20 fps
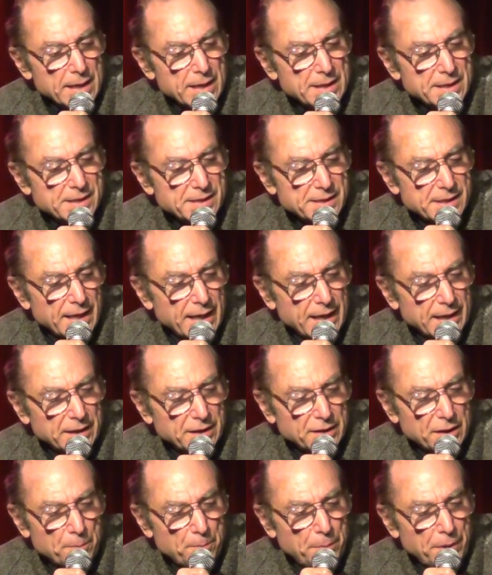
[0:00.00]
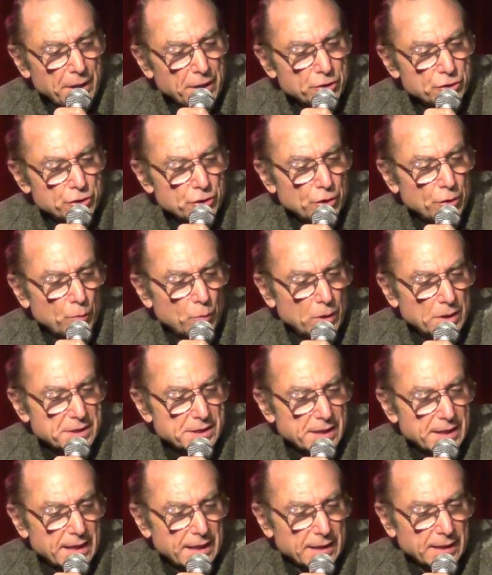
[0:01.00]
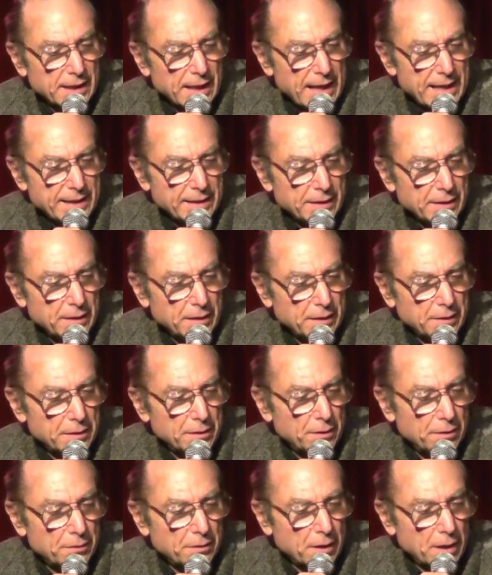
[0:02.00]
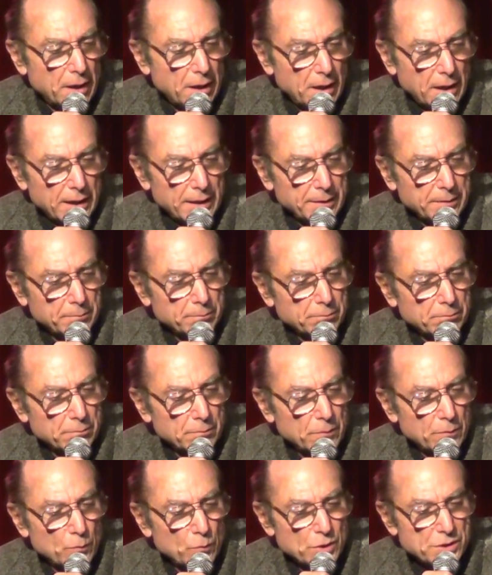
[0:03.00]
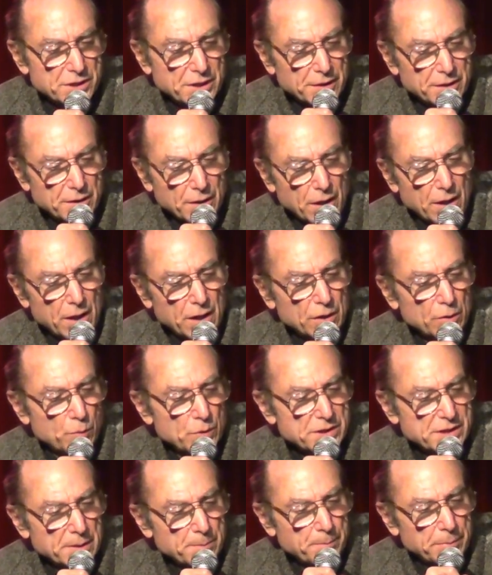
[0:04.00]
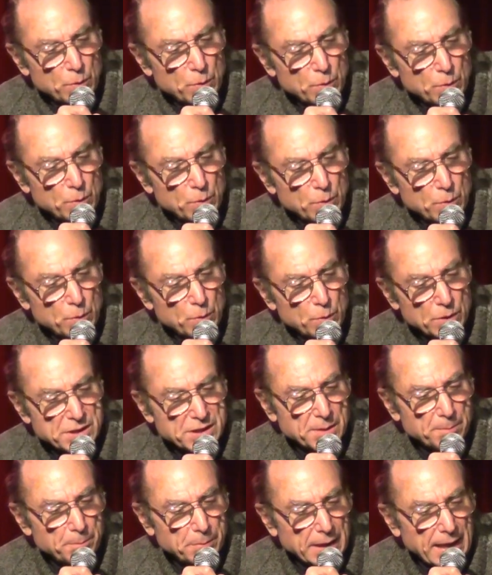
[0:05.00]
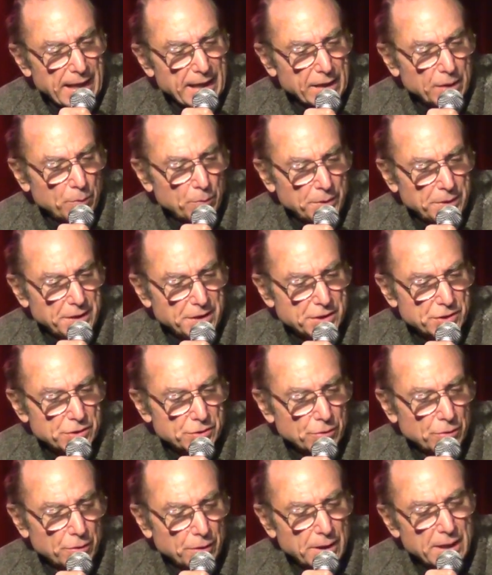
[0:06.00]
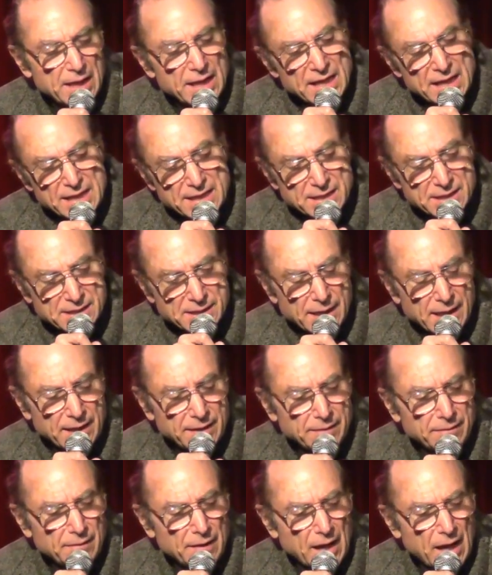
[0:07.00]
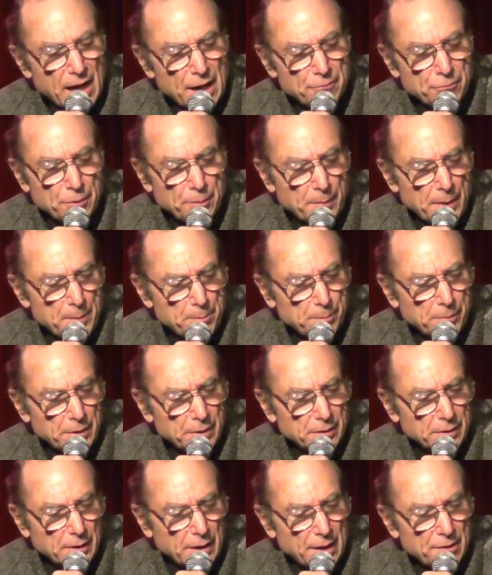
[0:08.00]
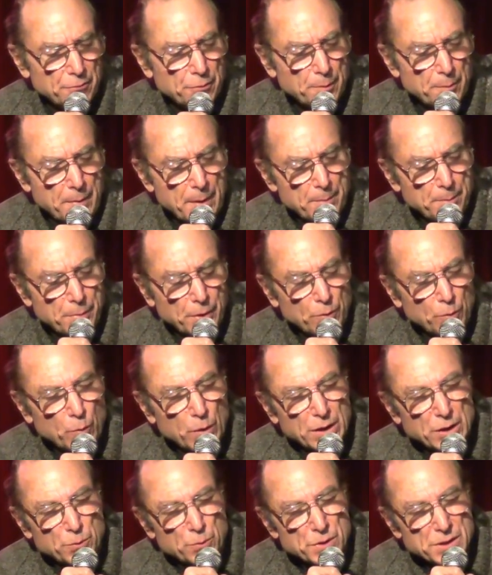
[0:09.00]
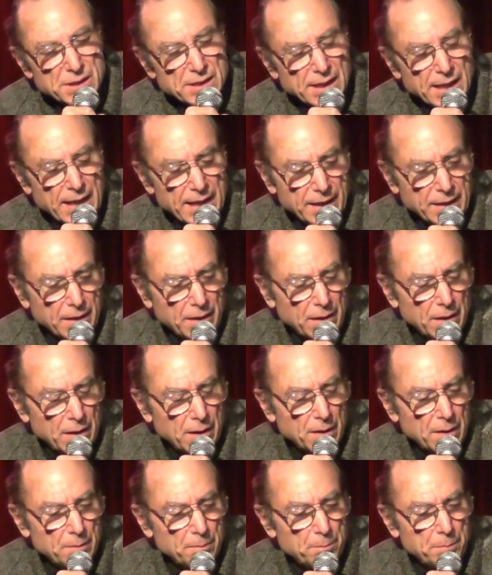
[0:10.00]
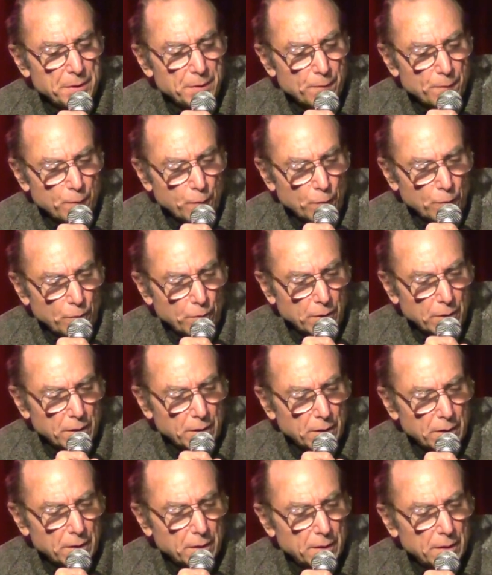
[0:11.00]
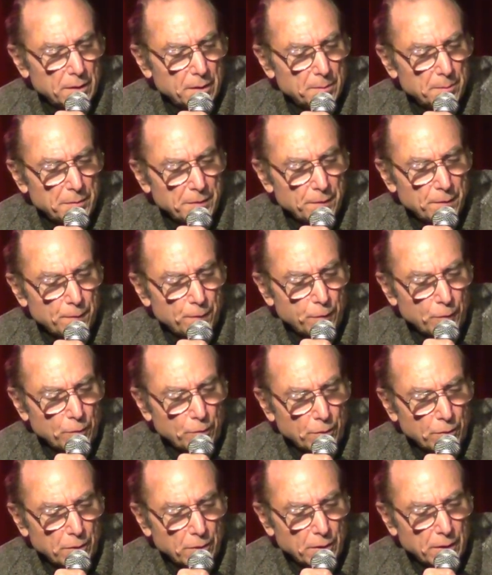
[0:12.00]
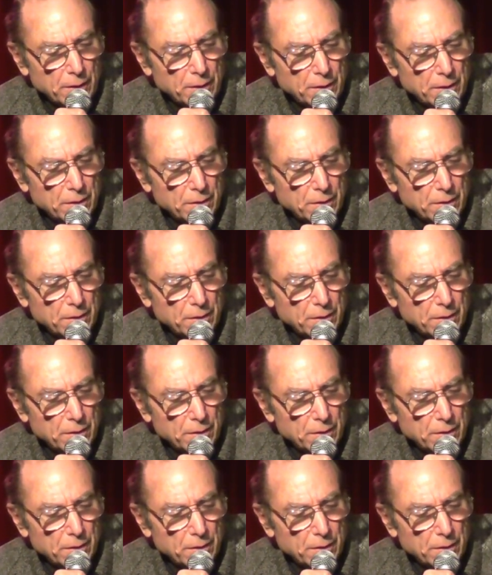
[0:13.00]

He stared at the picture. Was there light in her eye? Was it dark? Was it black? Was it black what he saw? He said, I remember what it was like before, before.